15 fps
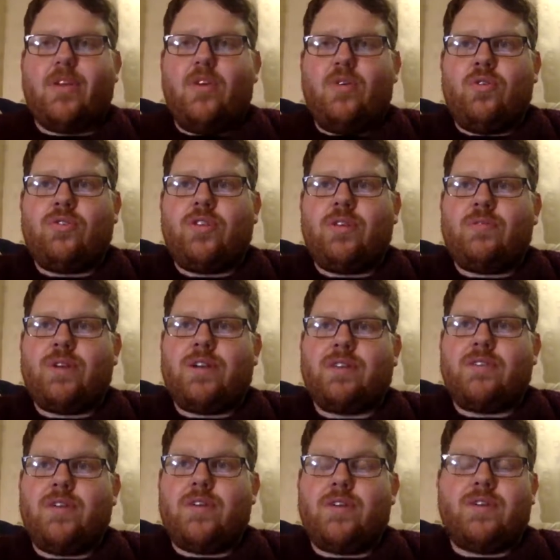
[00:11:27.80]
Also, what
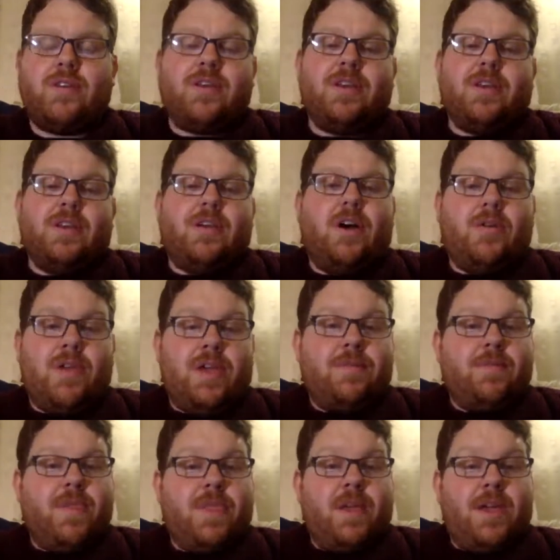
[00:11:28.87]
else have I done? Oh
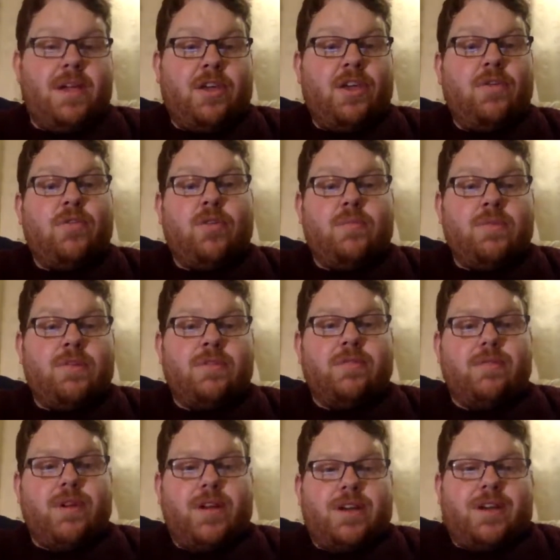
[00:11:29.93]
yeah, cucumbers
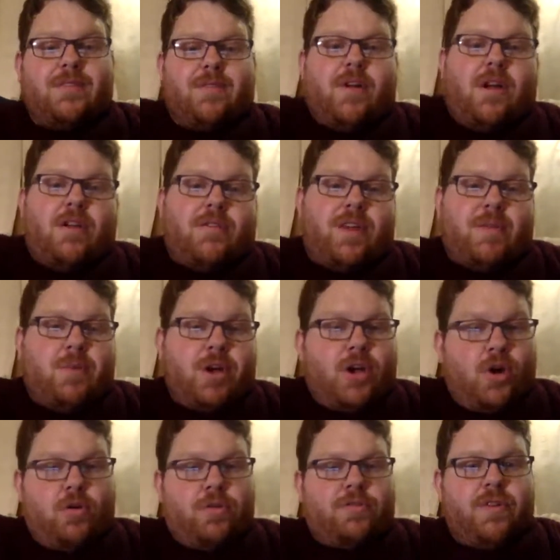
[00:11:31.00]
are in my
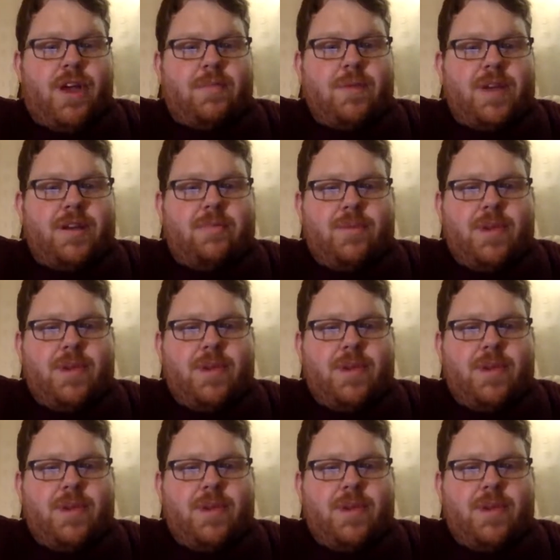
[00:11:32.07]
cold frame now.